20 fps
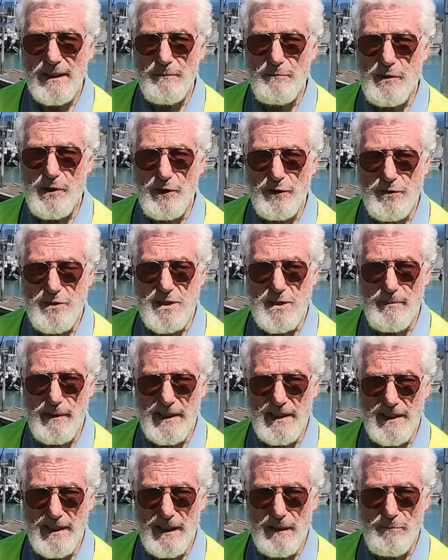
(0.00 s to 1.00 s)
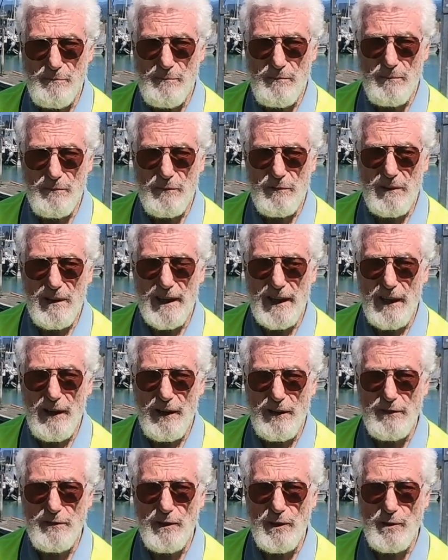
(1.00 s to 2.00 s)
proved to be quite a
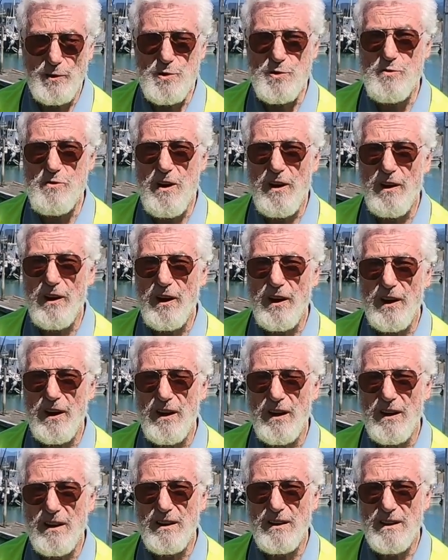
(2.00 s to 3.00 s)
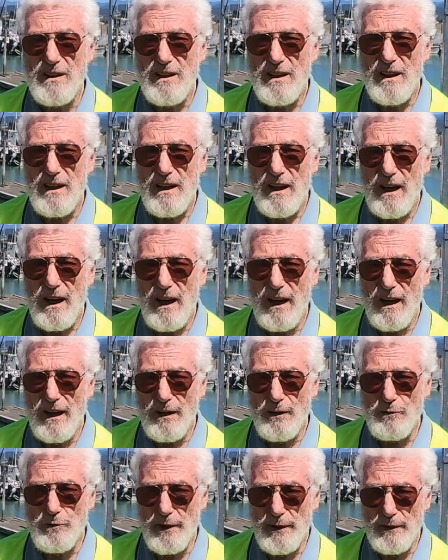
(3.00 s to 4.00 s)
lot of loose rock.
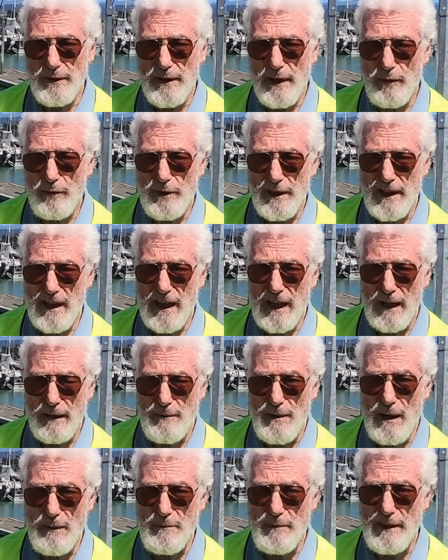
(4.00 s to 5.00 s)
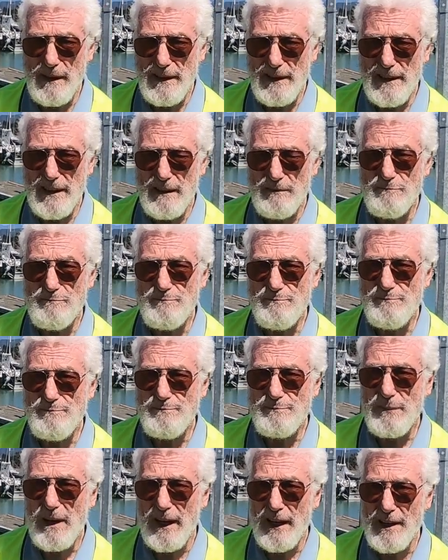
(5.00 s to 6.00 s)
We climbed up the
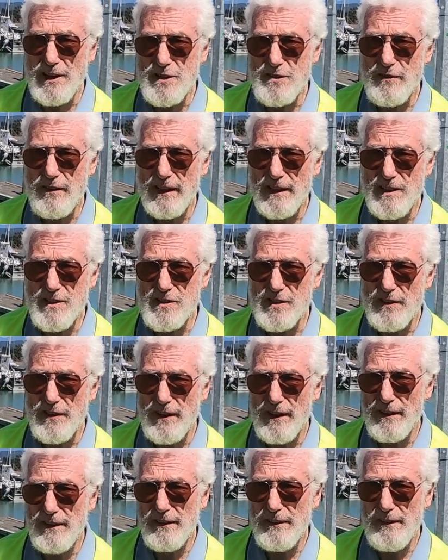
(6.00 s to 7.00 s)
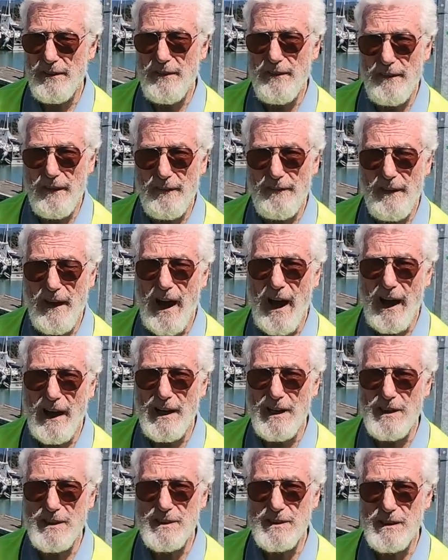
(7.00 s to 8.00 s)
ice face, and the
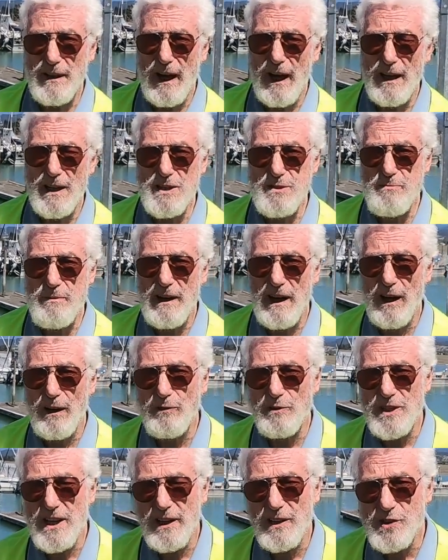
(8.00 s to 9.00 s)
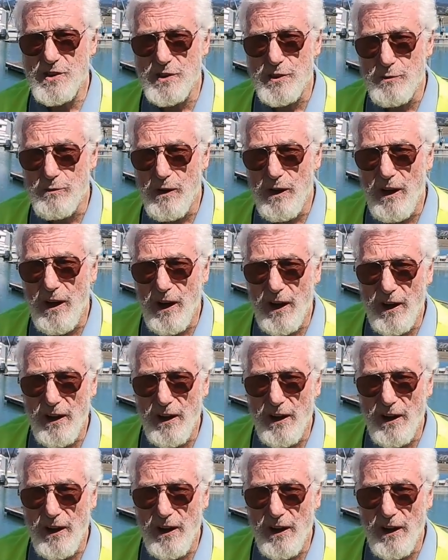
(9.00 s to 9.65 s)
highest part was actually rock.